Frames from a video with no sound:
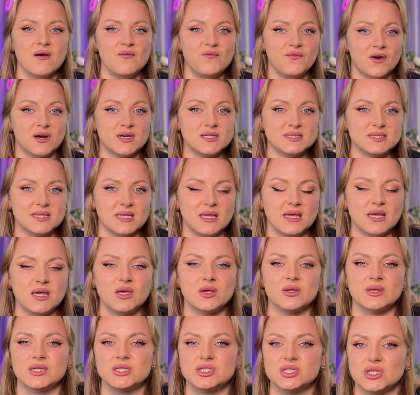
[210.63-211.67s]
First thing,
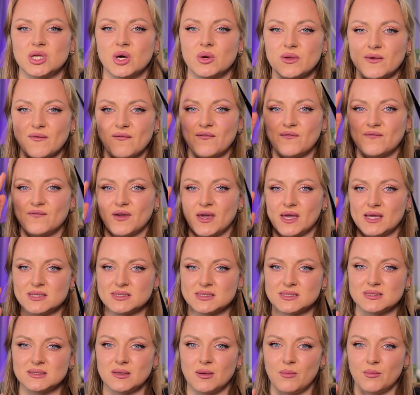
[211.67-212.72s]
you need to know your
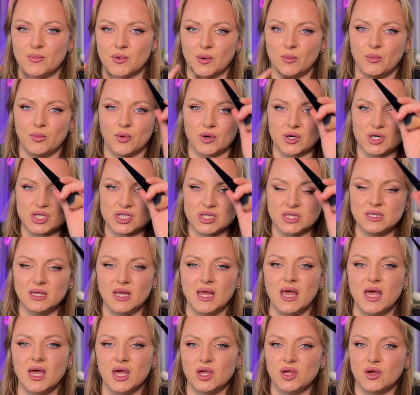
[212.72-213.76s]
face proportion,
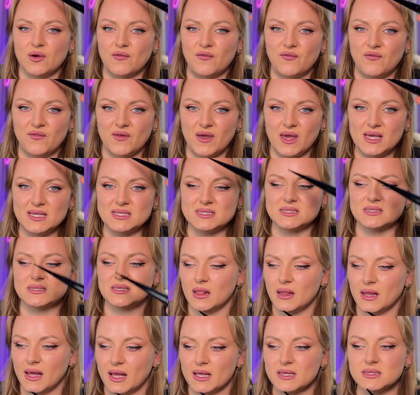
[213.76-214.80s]
your face
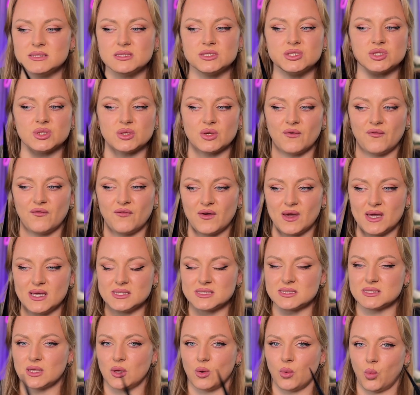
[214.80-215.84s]
length to your
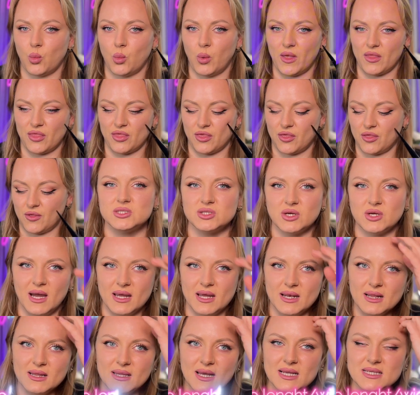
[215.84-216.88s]
face width. To
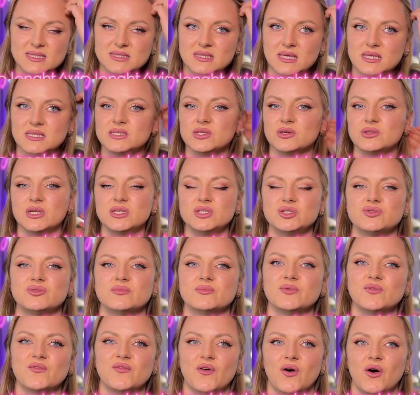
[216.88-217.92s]
analyze this, you need to
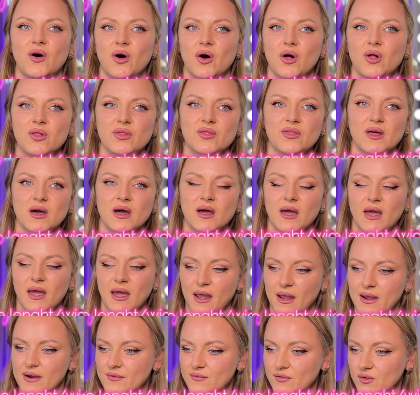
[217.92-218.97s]
remove all the
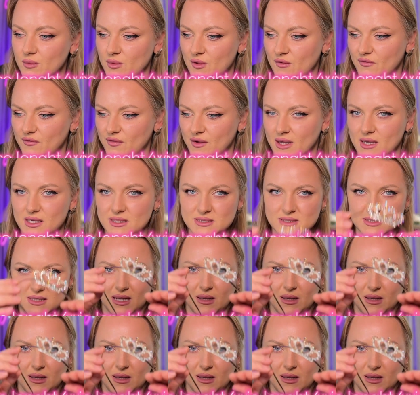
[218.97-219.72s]
hair from your face.